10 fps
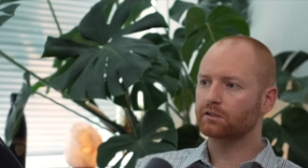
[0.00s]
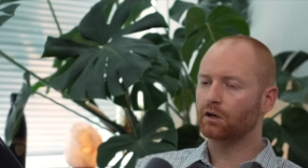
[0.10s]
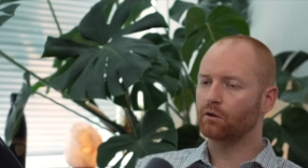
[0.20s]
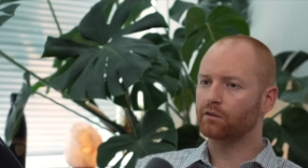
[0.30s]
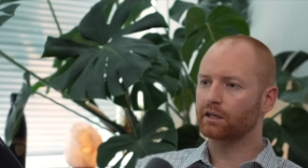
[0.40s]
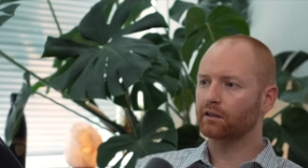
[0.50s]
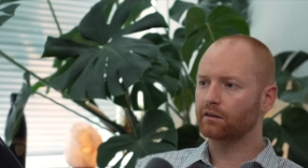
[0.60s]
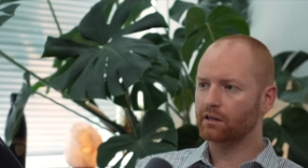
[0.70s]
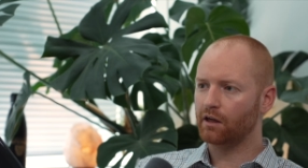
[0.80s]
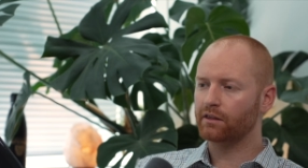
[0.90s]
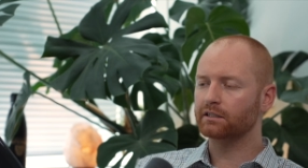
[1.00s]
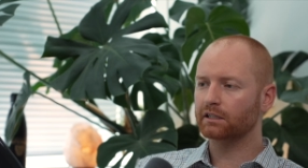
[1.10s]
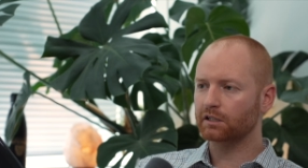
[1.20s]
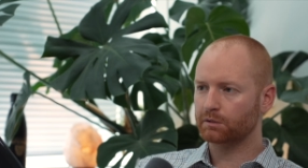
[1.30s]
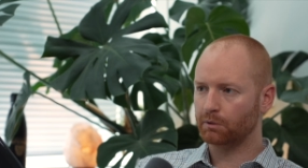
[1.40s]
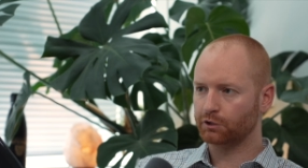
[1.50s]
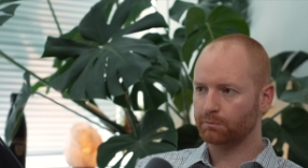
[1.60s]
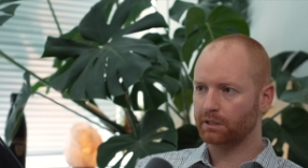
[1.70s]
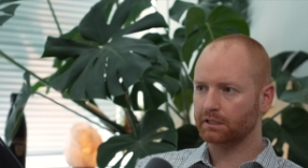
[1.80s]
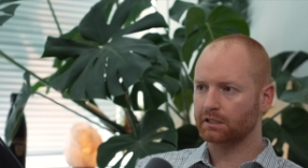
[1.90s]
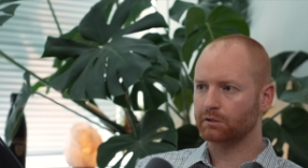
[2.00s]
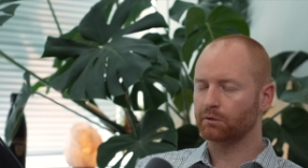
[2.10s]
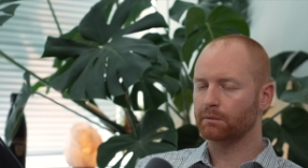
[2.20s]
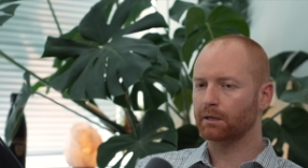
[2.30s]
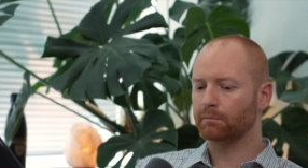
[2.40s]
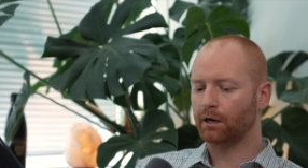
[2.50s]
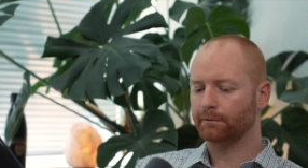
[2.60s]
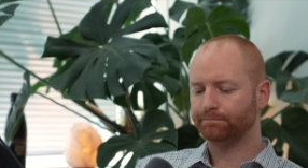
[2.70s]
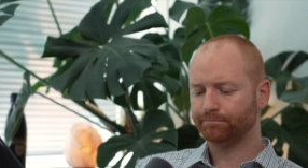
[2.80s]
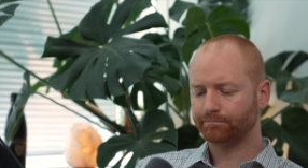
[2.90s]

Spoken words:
So the authentic exposure piece is a really big part.